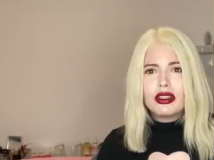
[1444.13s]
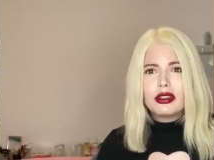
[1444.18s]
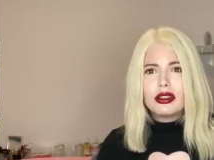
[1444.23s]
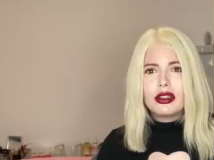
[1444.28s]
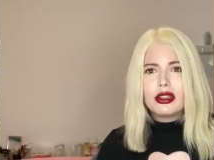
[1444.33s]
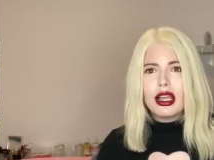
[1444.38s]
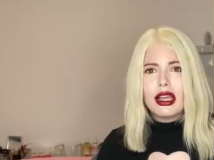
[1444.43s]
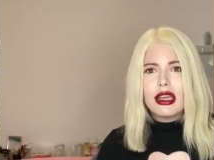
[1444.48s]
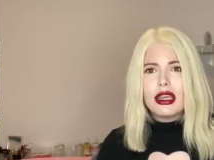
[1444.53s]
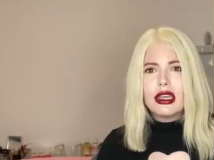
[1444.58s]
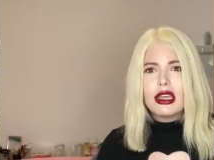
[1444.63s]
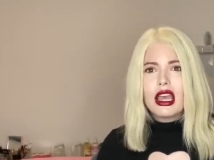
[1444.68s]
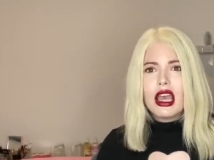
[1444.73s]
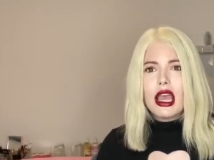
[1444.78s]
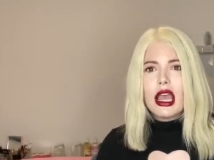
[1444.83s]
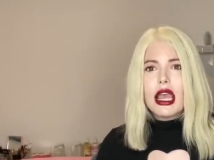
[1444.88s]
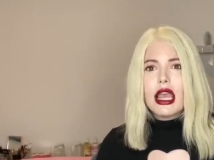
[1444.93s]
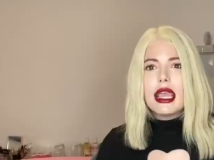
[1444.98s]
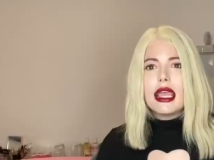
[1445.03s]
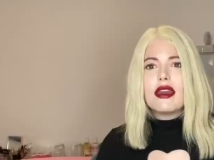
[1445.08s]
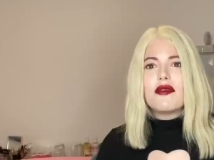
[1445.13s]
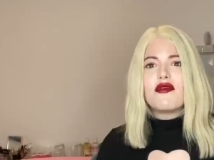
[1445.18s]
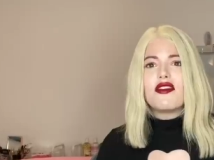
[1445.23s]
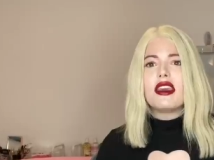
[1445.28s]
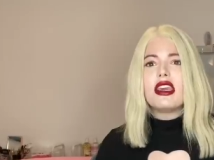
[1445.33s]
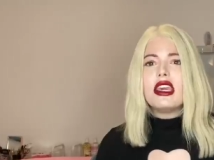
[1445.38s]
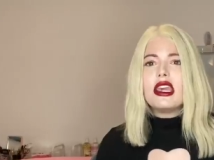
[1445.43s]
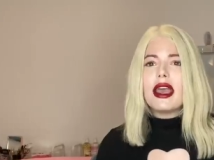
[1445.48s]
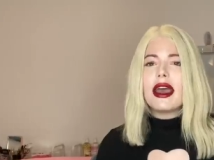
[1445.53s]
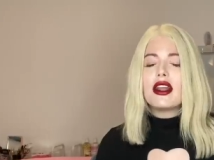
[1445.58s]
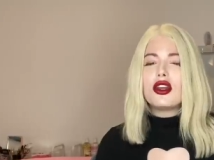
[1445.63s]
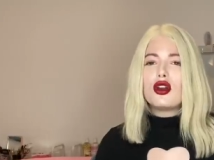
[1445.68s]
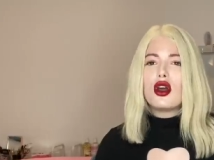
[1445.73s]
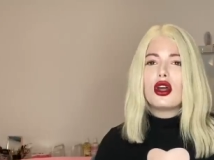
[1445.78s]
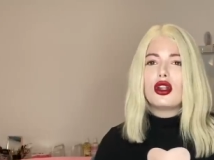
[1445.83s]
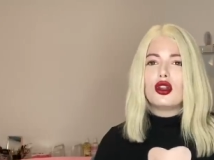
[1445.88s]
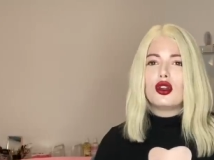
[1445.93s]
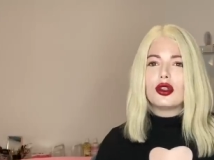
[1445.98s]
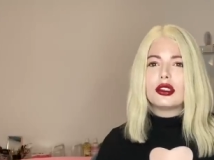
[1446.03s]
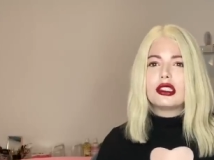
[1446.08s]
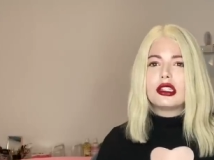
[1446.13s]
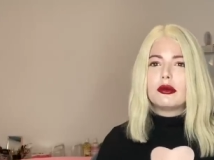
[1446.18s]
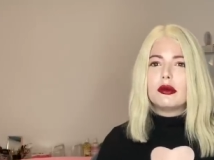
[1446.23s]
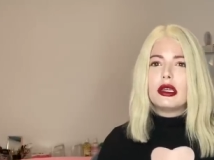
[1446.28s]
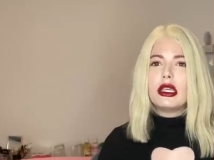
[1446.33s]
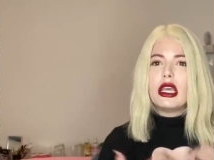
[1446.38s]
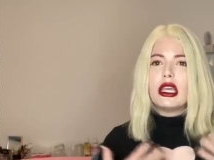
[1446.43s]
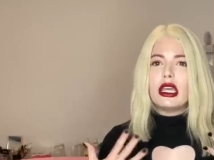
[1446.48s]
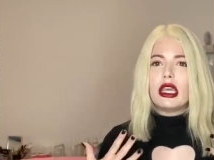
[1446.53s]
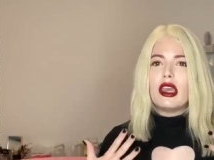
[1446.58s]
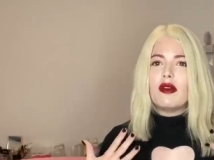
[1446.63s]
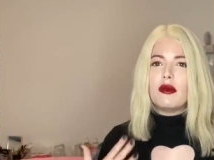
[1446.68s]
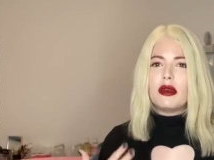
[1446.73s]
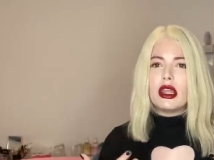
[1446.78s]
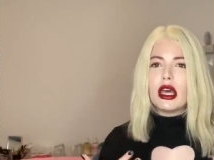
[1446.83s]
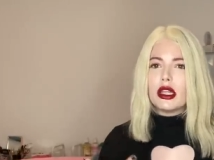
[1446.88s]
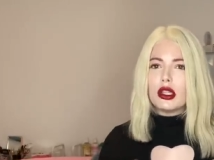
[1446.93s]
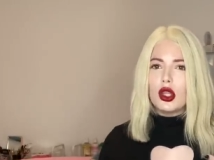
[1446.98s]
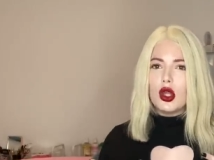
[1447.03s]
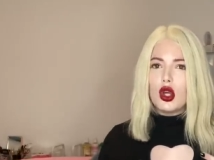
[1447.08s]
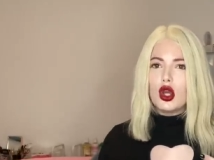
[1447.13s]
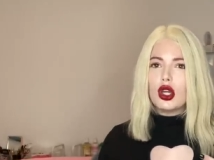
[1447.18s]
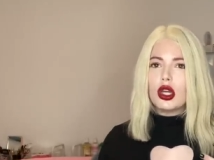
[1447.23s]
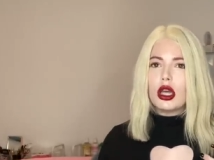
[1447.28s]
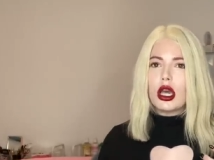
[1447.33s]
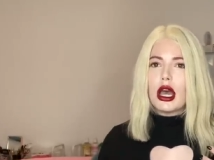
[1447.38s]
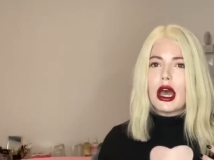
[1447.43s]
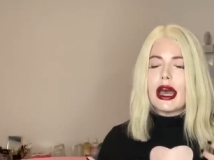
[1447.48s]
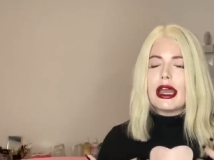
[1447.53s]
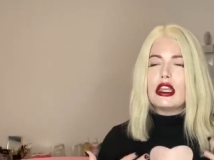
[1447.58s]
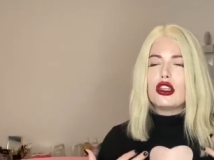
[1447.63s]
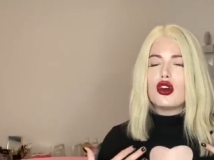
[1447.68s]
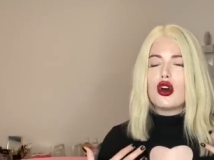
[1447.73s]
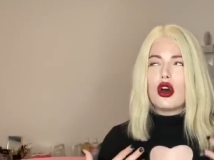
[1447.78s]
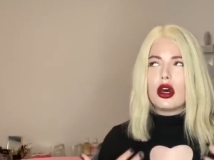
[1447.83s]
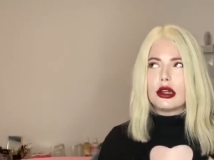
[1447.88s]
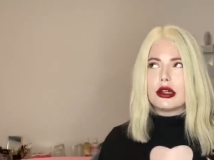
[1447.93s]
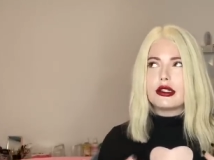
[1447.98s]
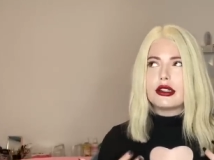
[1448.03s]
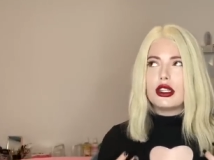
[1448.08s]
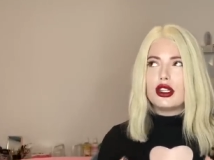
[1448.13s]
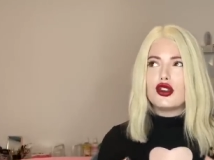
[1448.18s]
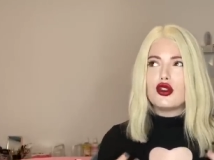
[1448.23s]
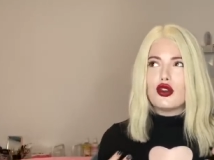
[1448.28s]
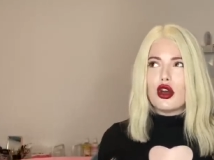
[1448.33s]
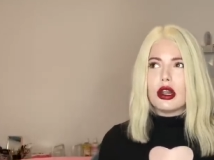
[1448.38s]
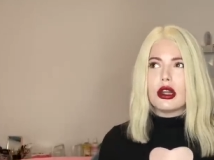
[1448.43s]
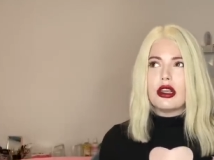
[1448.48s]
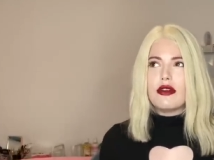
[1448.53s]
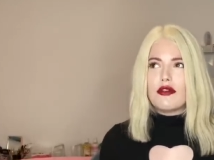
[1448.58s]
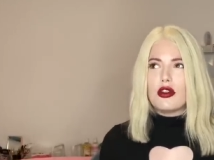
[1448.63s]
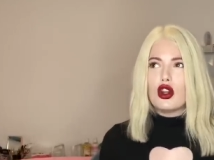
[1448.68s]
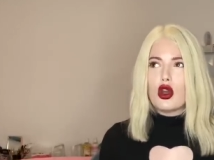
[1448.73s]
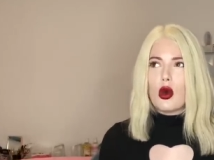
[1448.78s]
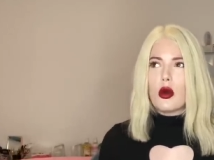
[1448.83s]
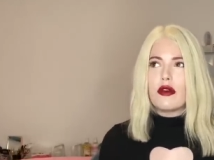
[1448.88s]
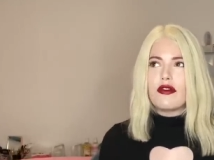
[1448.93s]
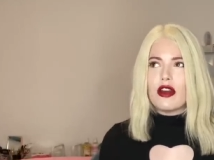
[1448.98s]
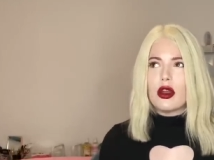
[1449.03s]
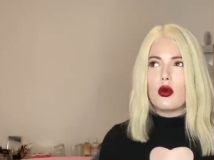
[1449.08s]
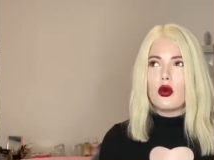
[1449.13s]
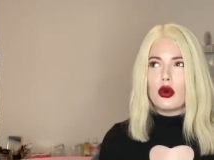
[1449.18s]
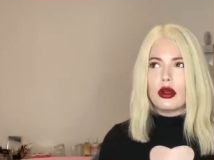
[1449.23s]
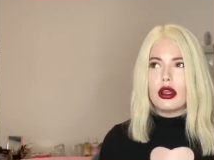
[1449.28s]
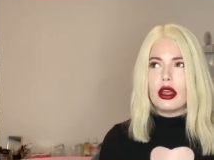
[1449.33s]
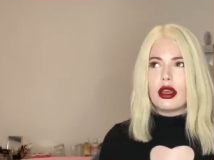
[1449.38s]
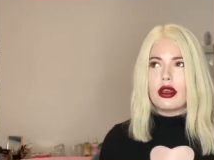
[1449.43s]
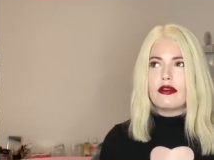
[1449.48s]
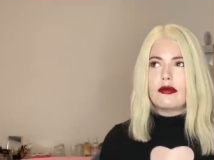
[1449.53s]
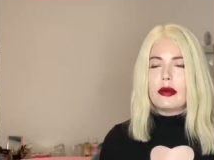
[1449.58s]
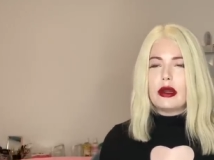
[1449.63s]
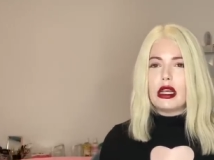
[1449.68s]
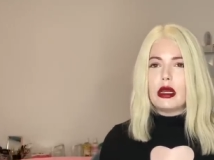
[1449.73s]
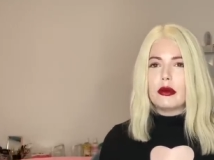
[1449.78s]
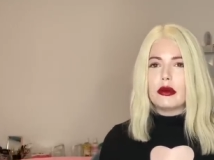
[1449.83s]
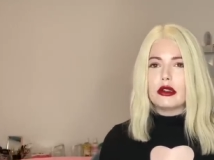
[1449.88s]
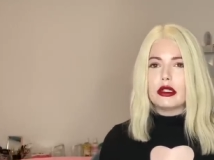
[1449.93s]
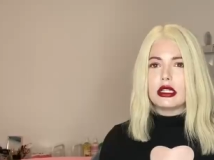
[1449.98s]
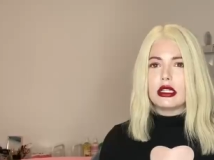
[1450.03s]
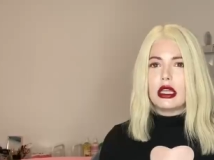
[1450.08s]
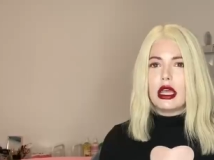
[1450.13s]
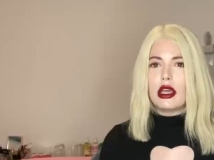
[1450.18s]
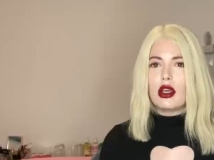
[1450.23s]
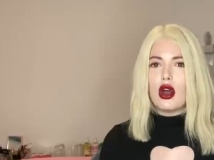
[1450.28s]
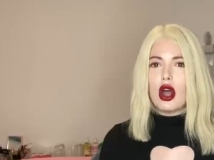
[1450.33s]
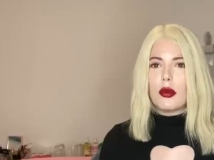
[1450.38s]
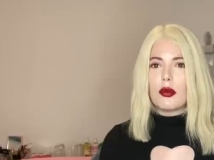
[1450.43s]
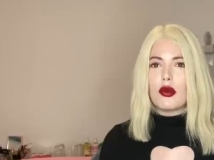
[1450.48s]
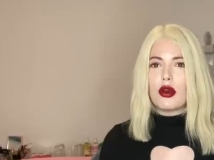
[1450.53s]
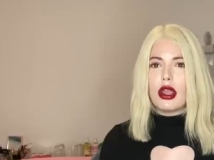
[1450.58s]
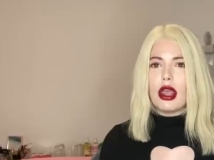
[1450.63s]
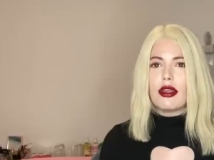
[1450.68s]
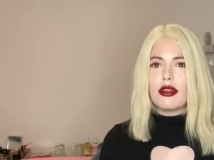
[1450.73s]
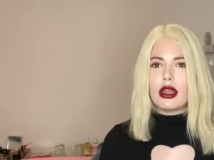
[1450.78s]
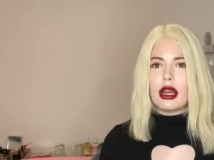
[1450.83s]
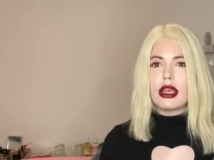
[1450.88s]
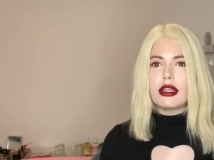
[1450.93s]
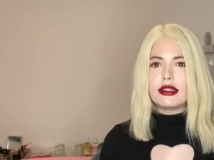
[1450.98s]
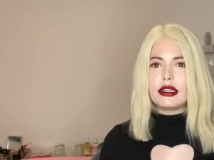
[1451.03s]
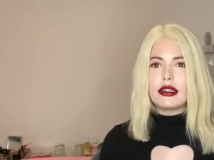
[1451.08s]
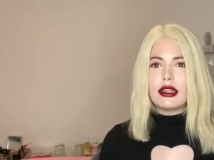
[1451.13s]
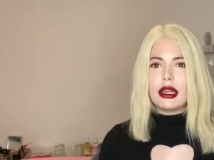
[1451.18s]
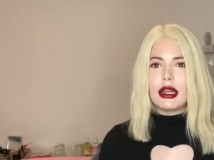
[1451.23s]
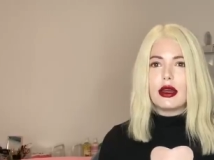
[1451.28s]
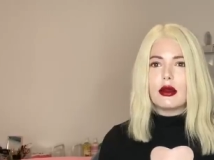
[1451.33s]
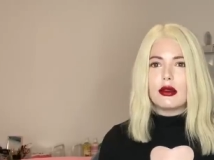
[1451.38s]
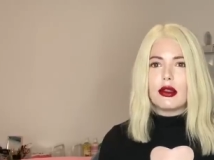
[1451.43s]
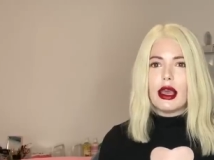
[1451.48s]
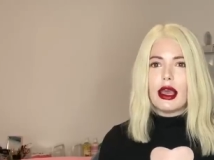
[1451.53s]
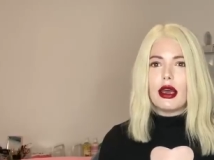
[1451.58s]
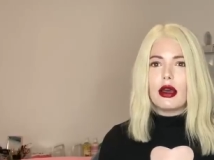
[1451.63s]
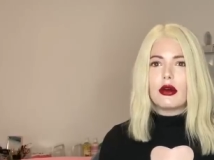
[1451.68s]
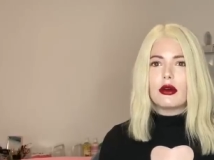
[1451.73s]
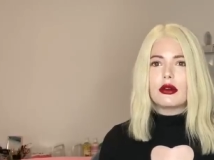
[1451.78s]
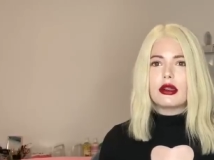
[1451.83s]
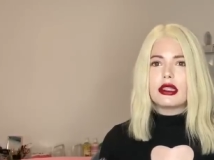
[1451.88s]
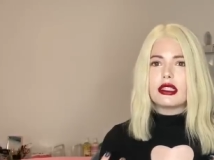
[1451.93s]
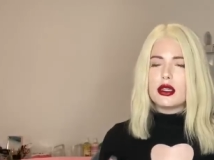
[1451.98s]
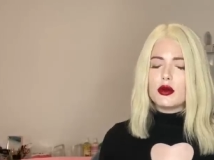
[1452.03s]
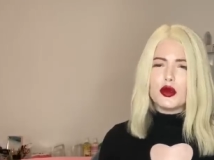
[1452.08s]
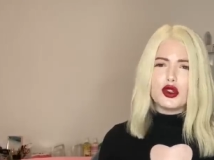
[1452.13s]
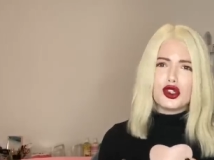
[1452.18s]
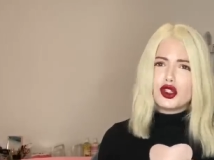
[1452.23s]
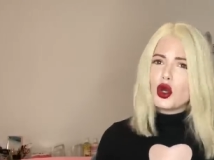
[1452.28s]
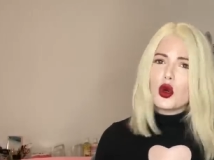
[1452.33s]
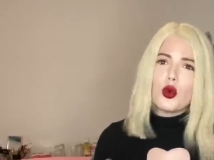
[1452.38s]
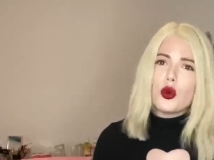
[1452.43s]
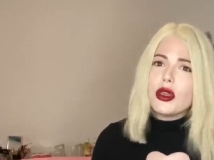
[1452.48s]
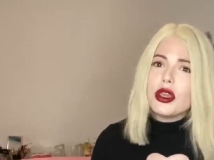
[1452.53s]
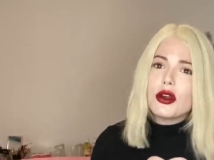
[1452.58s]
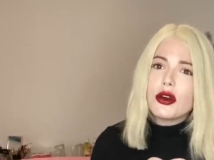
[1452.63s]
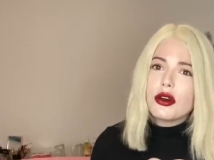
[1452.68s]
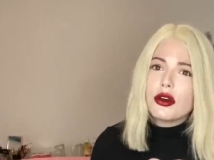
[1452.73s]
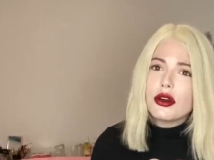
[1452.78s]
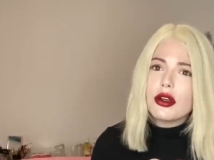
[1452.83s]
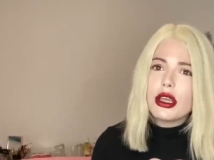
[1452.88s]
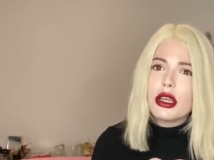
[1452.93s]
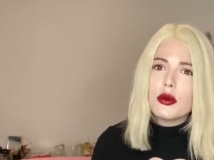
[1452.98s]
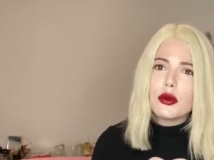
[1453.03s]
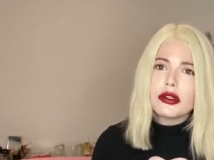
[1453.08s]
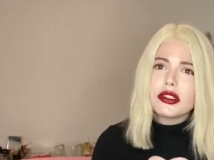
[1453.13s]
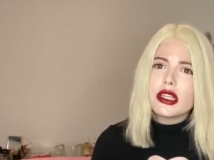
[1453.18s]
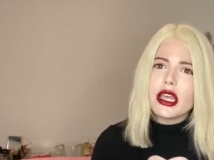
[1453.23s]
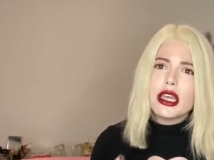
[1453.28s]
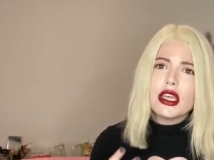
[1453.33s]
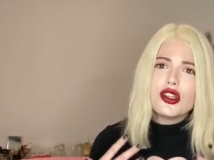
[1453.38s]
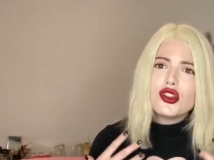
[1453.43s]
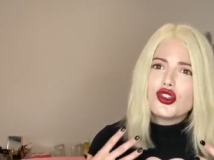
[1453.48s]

Like, if he had not looked at me and gave me that look, I honestly do not even know if I would have been able to like comprehend that I did that out loud because it was so weird. It was like